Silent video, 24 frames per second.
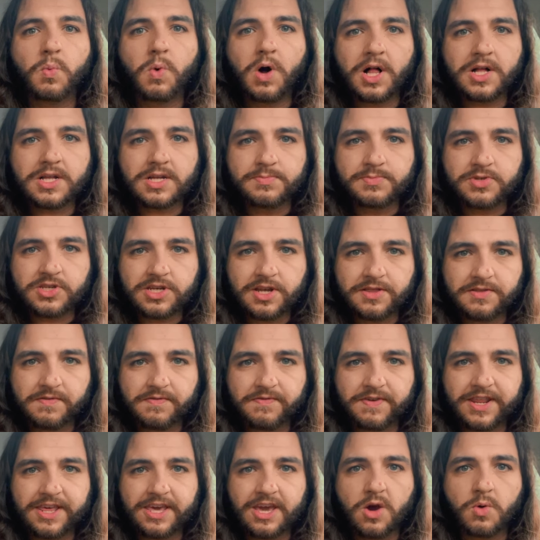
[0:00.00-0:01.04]
Welcome to another
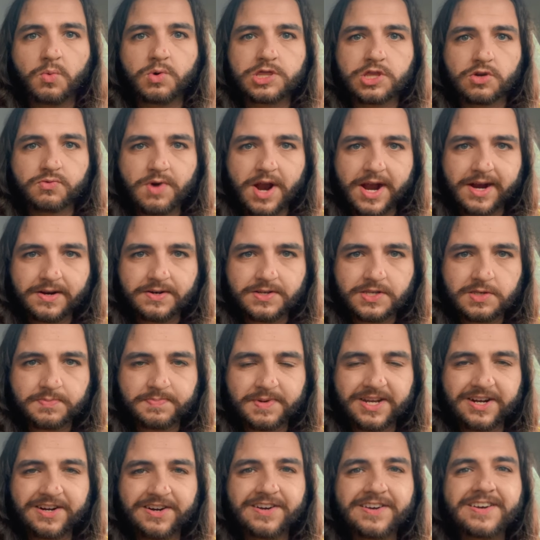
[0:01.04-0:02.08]
video with the Record
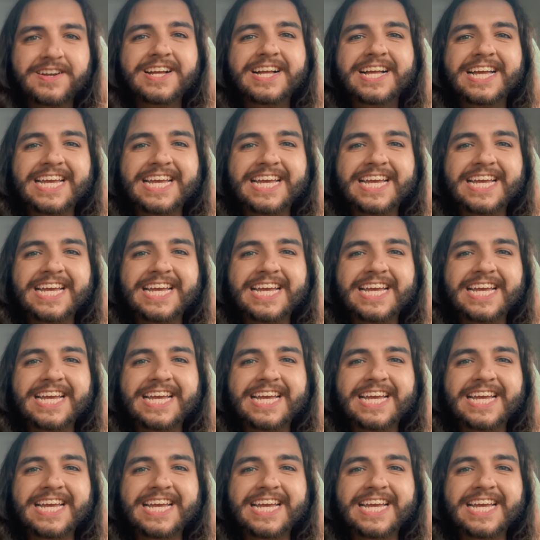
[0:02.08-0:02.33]
Spinner.